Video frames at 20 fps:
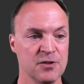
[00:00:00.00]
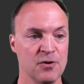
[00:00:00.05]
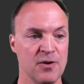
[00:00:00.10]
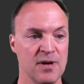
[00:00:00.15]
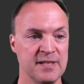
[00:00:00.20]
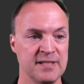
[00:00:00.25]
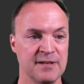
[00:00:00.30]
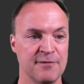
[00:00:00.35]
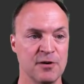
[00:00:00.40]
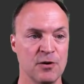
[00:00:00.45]

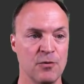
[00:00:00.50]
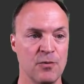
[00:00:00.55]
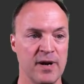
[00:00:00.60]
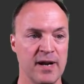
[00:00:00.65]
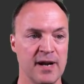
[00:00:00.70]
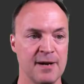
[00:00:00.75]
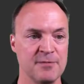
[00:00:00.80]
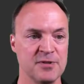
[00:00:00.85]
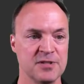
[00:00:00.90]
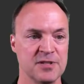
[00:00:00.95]
So a different
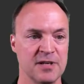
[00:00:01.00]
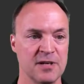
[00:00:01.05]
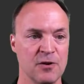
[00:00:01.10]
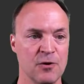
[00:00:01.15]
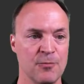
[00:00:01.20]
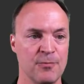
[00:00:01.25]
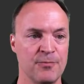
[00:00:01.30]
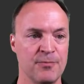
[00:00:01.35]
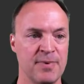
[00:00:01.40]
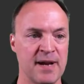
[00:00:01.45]
way, I'm just going
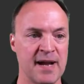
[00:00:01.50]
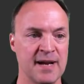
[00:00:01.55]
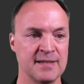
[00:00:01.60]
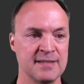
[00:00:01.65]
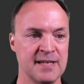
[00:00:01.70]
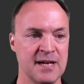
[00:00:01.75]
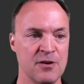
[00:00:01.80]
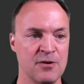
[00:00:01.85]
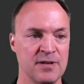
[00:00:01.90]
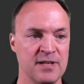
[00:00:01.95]
to go
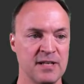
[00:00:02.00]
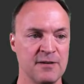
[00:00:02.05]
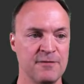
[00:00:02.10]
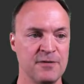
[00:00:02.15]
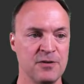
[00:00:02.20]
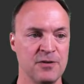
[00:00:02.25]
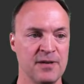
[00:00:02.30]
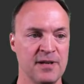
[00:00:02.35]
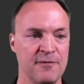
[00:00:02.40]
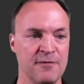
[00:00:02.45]
back down.
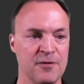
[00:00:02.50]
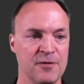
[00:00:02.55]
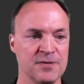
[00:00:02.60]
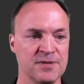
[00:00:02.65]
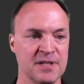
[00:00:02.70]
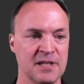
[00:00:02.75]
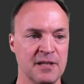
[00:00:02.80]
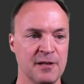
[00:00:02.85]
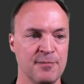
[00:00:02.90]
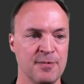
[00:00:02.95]
If you if it
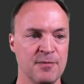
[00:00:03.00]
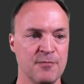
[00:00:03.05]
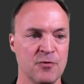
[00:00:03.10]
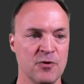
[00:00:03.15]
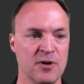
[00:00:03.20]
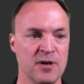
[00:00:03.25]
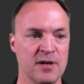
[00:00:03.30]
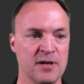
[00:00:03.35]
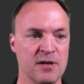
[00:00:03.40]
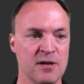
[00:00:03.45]
was a little bit
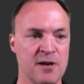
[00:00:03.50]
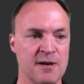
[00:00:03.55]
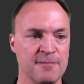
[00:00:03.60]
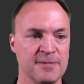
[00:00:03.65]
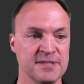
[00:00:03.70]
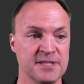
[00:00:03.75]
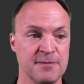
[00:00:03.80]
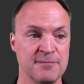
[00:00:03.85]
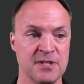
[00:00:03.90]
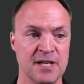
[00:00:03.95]
more
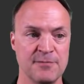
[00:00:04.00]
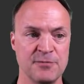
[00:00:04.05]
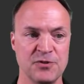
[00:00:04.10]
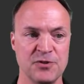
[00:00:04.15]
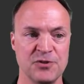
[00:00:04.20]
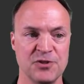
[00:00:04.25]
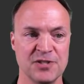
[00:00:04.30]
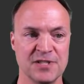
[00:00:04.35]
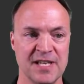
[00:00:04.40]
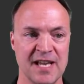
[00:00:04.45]
complex,
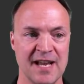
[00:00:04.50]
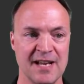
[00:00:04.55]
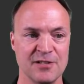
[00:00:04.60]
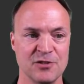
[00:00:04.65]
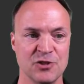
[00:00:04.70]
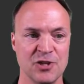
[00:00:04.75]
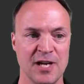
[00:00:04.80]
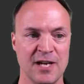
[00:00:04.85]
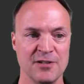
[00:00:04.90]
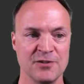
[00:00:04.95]
sometimes you just
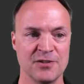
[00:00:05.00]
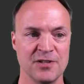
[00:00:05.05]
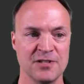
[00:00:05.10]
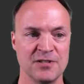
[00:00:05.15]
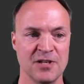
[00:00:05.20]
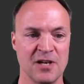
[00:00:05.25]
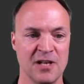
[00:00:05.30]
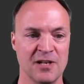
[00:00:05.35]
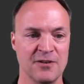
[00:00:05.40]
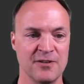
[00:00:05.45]
can't change
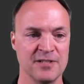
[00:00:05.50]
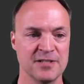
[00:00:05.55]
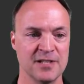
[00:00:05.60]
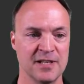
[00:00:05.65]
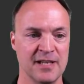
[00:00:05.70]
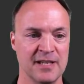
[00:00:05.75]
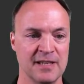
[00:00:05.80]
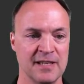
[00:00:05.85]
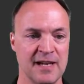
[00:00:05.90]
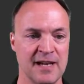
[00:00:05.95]
the
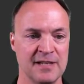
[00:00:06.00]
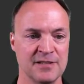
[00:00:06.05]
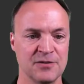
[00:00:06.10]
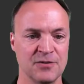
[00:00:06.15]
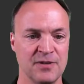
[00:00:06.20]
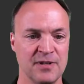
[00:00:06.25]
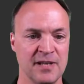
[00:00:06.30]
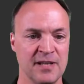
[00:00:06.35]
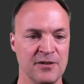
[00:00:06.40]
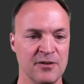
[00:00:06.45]
tolerance like that.
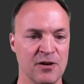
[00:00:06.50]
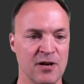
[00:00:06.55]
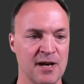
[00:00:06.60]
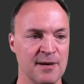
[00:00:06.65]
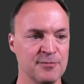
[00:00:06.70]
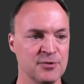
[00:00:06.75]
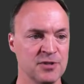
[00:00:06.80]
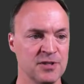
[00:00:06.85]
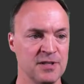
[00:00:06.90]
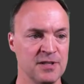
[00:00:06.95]
So another
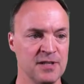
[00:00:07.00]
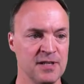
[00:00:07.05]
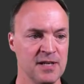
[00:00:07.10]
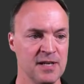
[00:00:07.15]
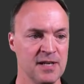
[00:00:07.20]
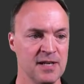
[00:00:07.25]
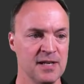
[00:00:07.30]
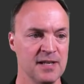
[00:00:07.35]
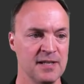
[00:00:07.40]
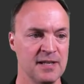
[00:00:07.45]
option
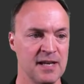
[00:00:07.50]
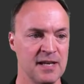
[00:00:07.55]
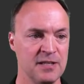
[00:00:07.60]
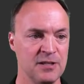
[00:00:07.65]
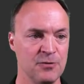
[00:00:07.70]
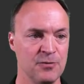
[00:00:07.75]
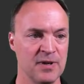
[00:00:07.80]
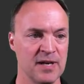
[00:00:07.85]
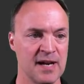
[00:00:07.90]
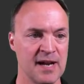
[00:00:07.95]

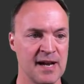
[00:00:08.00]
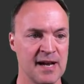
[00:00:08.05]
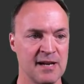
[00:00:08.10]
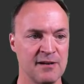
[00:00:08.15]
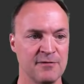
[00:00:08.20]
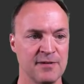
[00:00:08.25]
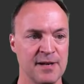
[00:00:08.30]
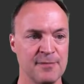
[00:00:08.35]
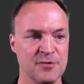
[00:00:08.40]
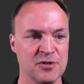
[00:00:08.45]
that you would
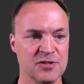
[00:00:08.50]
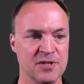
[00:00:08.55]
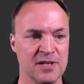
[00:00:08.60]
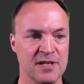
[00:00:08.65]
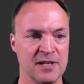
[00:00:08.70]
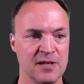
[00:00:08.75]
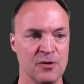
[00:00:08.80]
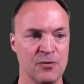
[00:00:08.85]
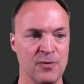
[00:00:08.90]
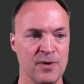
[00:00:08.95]
have, I'm just
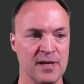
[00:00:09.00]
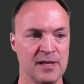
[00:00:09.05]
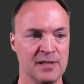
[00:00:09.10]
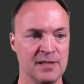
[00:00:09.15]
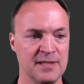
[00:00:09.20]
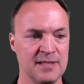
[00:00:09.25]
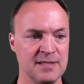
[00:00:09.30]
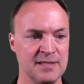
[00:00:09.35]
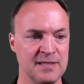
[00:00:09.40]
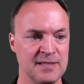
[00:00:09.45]
going to
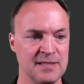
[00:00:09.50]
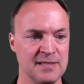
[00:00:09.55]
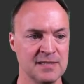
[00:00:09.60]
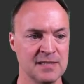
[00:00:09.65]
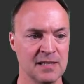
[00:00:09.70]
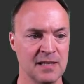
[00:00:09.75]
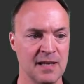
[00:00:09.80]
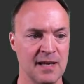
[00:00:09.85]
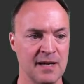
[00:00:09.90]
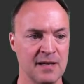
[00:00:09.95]
quickly
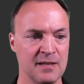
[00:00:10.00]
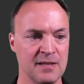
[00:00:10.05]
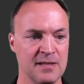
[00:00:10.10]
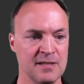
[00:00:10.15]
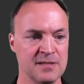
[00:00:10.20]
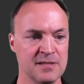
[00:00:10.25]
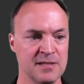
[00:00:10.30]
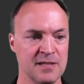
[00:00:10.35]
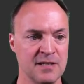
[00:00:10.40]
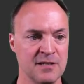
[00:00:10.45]
deselect
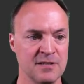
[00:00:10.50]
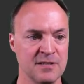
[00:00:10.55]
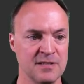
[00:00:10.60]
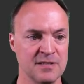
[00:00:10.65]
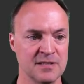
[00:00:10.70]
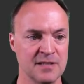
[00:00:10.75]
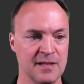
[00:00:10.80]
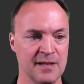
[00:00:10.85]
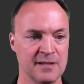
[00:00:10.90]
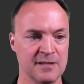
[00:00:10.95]
this here,
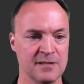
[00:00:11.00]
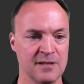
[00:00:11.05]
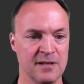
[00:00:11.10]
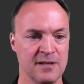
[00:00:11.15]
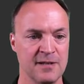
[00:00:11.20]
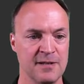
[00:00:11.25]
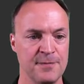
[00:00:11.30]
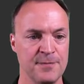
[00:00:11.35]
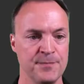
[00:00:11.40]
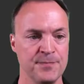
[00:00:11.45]
deselect
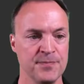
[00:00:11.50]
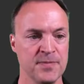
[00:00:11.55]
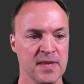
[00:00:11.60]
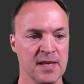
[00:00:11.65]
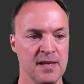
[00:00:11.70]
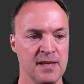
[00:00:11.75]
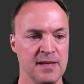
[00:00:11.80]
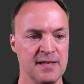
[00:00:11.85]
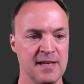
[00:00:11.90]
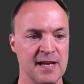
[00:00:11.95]
all.
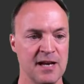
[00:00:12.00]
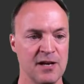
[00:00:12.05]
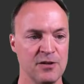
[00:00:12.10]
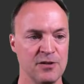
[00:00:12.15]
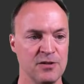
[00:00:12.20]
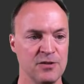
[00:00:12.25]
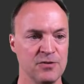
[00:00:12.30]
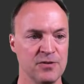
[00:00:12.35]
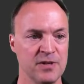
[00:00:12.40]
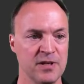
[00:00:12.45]

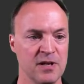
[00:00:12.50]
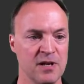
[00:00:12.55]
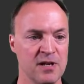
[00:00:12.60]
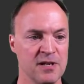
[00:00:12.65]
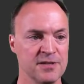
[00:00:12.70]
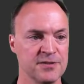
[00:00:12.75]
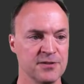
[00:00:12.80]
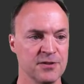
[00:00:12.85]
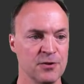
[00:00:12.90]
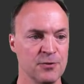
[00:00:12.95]
Now you could
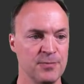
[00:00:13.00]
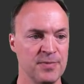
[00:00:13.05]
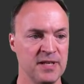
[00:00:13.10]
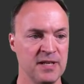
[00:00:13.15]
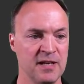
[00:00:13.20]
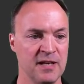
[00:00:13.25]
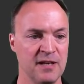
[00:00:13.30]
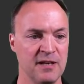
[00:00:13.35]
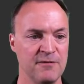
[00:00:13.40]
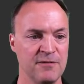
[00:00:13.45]
also
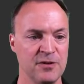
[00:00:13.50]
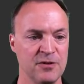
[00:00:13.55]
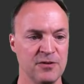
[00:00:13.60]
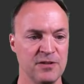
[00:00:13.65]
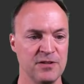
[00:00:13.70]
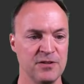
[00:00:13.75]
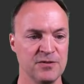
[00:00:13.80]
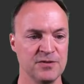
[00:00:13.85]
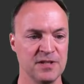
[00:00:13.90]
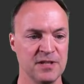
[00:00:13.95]
being if
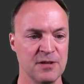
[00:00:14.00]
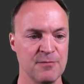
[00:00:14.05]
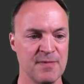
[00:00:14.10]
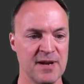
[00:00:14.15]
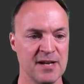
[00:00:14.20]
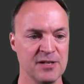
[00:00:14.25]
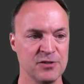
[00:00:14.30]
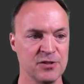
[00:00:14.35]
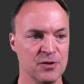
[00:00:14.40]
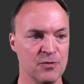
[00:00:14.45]
you're using the
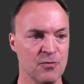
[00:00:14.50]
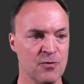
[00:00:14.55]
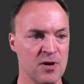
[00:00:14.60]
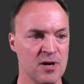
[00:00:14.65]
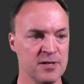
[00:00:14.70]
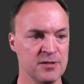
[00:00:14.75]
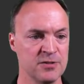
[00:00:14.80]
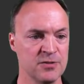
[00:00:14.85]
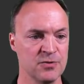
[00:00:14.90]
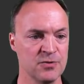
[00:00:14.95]
magic
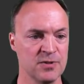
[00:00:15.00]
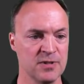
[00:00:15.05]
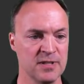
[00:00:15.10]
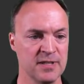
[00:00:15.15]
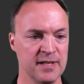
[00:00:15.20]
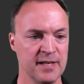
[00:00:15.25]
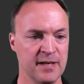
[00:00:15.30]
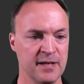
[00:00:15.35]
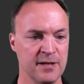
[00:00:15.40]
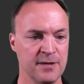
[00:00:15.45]
wand
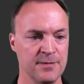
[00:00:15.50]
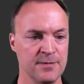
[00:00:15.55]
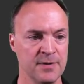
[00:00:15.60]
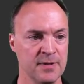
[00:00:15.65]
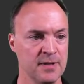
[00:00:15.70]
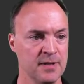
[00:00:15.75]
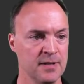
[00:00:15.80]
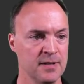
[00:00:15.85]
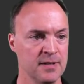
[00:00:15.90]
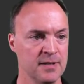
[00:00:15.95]
tool here,
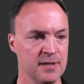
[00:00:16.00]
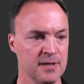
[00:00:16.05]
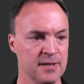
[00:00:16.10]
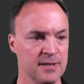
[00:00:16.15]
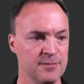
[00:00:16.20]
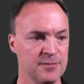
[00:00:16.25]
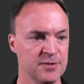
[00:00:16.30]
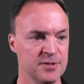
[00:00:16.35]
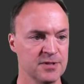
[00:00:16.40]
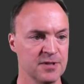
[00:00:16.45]

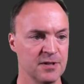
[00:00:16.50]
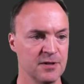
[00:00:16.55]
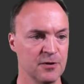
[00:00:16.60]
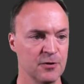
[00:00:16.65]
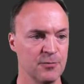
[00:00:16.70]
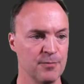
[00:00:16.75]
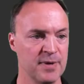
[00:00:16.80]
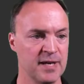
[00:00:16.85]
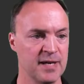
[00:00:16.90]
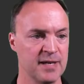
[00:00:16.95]
I'm just going
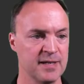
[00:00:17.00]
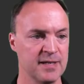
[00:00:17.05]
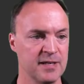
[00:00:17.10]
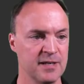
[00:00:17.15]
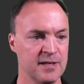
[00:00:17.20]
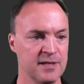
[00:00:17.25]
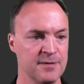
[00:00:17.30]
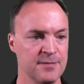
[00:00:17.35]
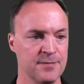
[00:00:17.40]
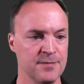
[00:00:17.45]
to go back
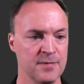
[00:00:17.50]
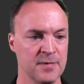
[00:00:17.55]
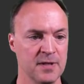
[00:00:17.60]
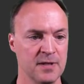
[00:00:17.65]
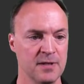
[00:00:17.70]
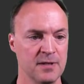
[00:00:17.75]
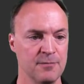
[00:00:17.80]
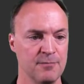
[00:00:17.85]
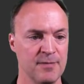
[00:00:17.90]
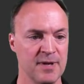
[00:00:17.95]
here
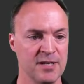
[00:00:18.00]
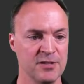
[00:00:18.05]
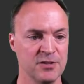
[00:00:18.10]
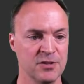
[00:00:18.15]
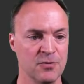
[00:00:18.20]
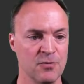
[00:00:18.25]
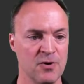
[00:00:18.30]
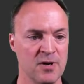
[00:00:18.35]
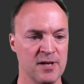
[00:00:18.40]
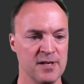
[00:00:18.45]

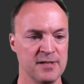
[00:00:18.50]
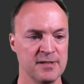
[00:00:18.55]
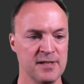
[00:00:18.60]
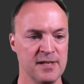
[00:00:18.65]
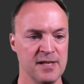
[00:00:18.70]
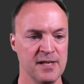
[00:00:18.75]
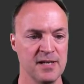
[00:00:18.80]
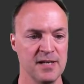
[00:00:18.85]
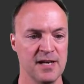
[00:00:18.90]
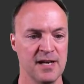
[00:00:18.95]
magic wand.